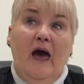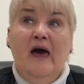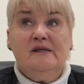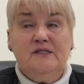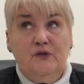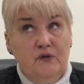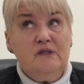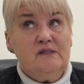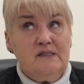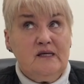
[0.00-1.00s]
As you
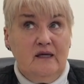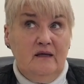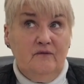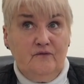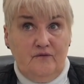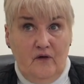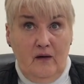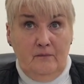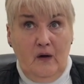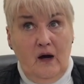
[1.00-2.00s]
can see
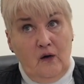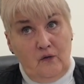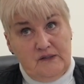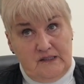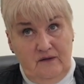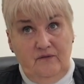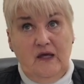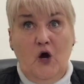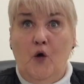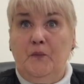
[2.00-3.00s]
from our
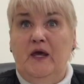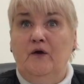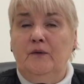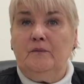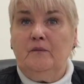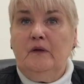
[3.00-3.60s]
CV up here,